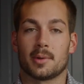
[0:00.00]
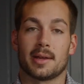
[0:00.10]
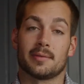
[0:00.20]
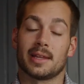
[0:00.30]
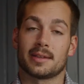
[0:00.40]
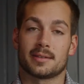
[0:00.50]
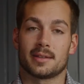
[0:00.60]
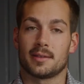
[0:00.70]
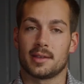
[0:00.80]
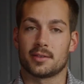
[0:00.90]
We'll have links
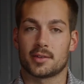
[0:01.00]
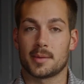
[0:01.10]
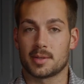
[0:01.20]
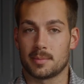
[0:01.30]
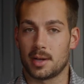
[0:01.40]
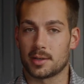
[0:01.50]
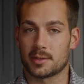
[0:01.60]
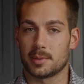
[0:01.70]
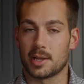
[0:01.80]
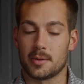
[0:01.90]
in the description
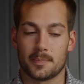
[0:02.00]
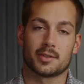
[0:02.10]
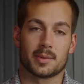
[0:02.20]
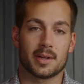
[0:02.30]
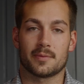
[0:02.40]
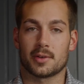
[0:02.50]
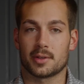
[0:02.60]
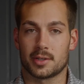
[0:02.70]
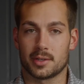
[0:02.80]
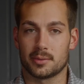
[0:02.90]
box below. So without
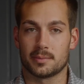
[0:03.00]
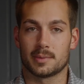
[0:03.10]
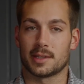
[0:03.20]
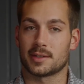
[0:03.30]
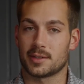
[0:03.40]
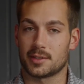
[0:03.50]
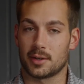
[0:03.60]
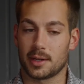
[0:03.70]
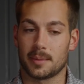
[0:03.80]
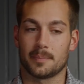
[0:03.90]
further ado, let's get started.